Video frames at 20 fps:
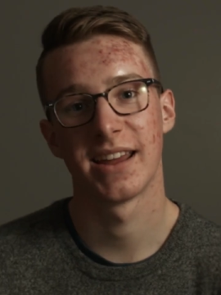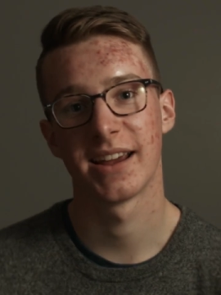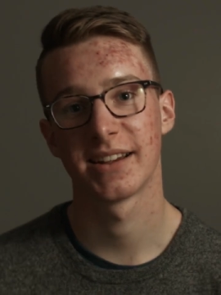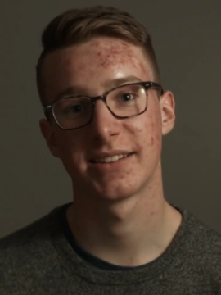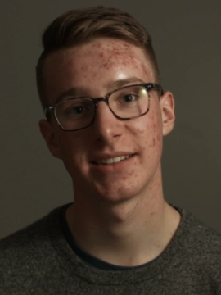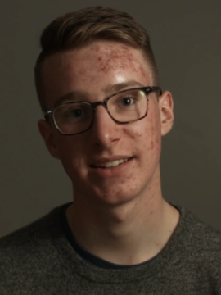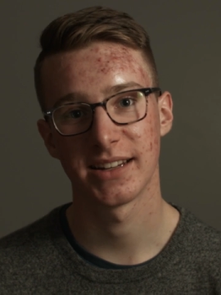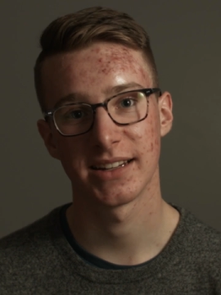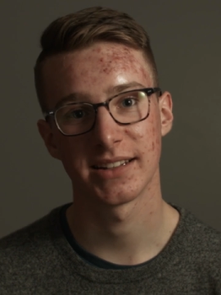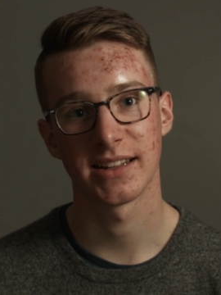
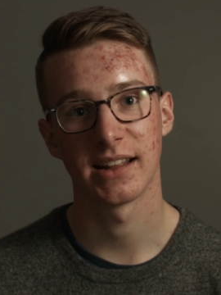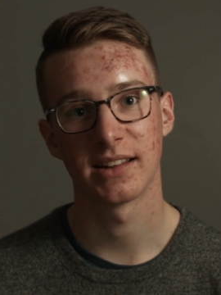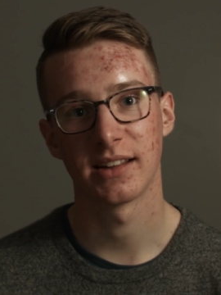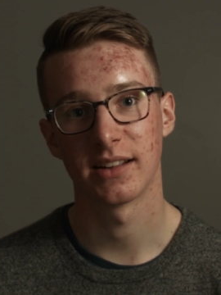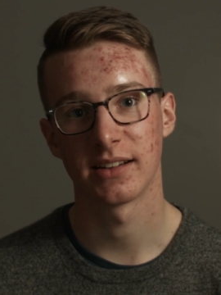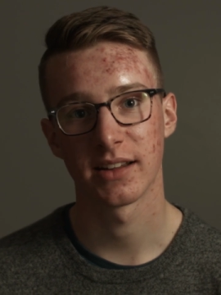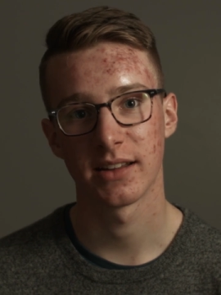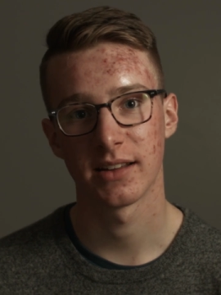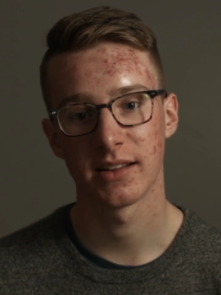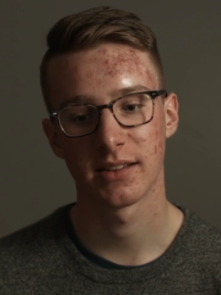actually take that
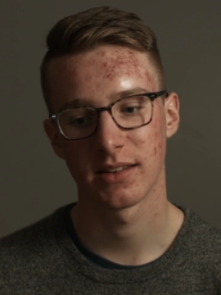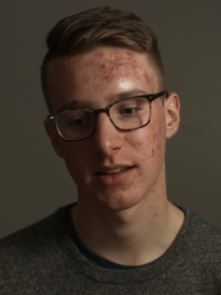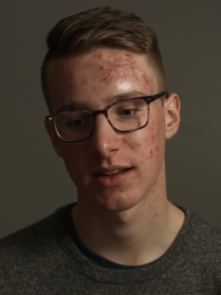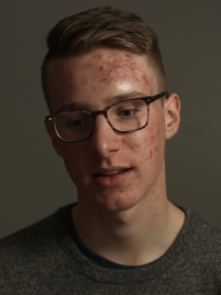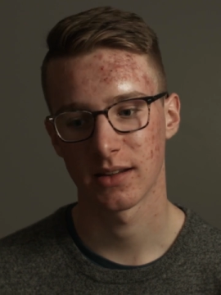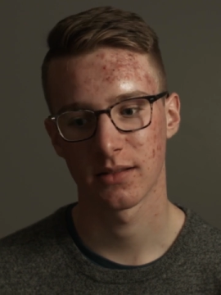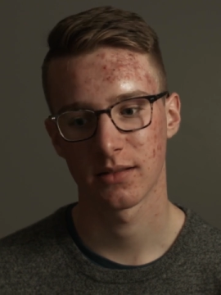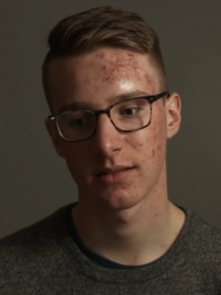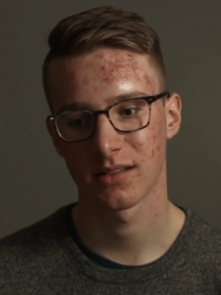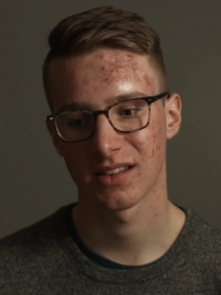long. It's
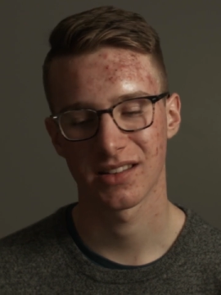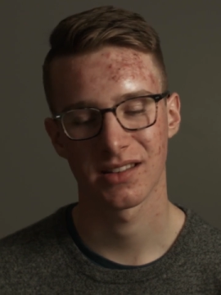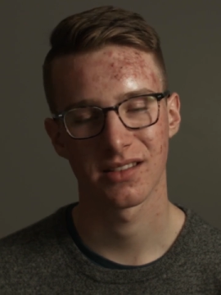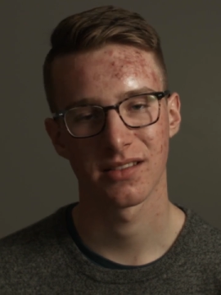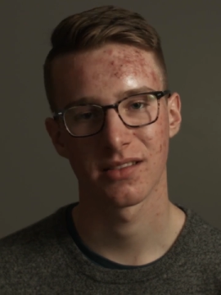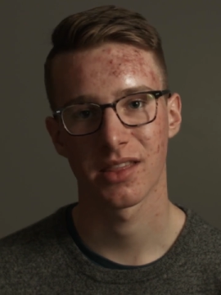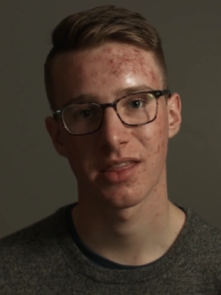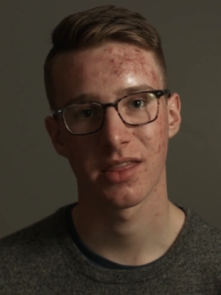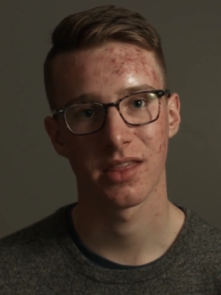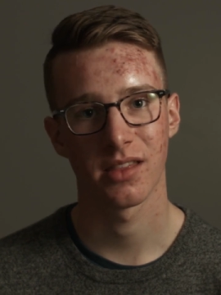like,
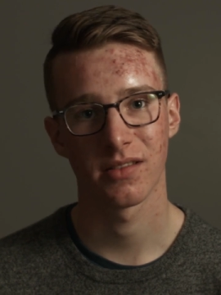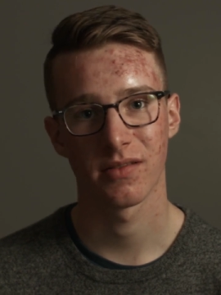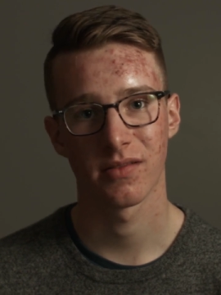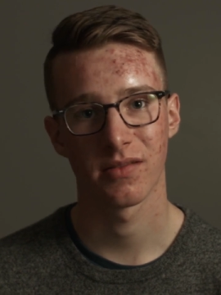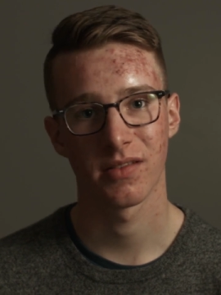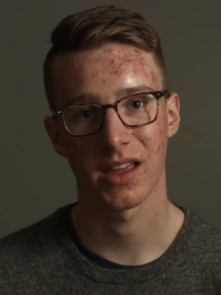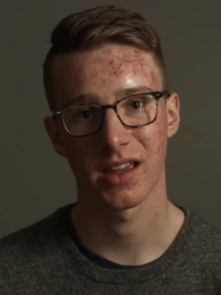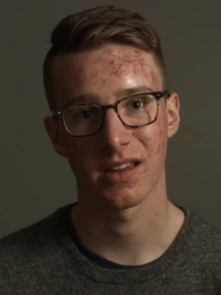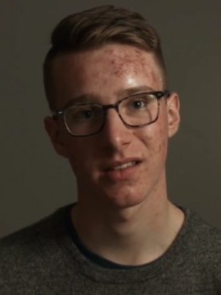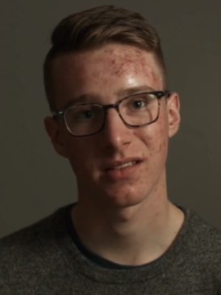
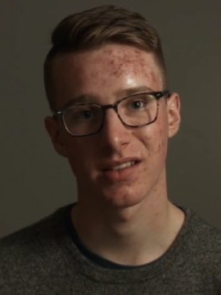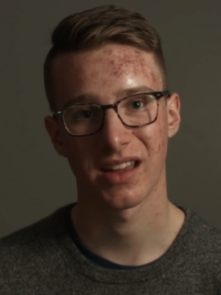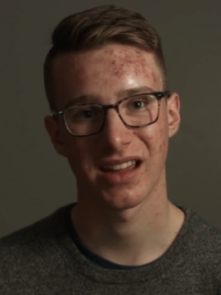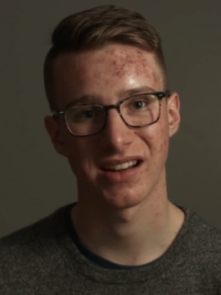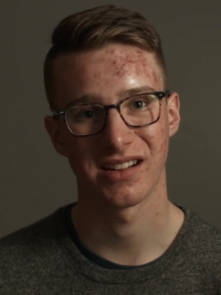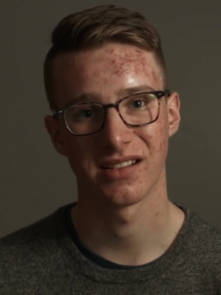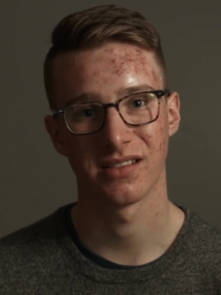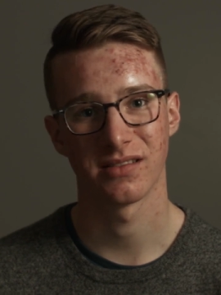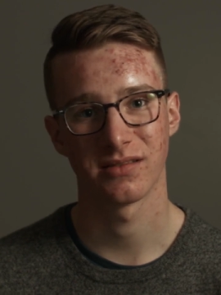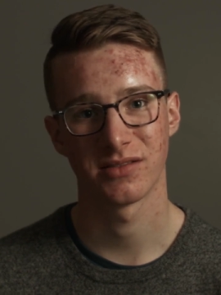I
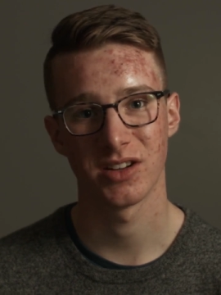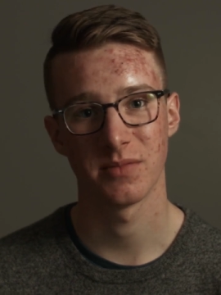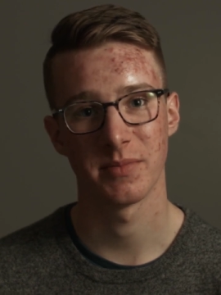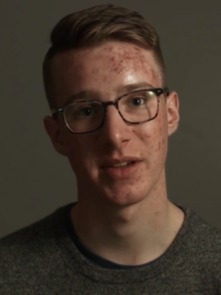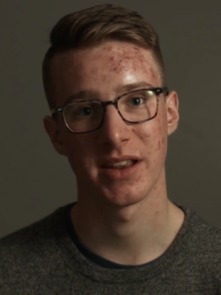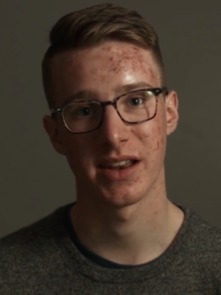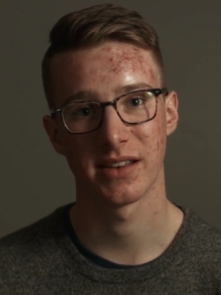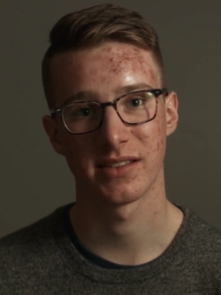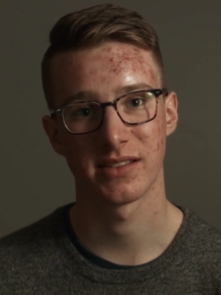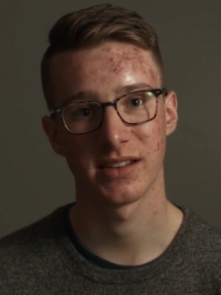don't know, 2
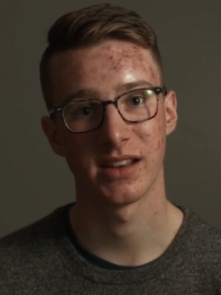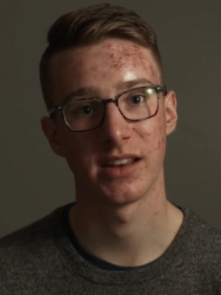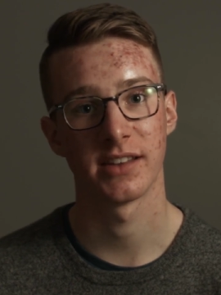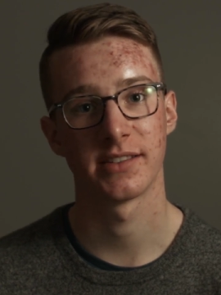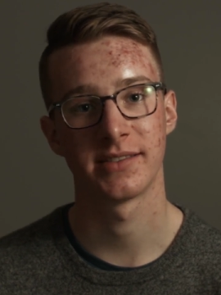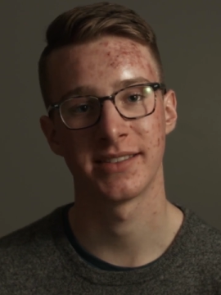minutes and it's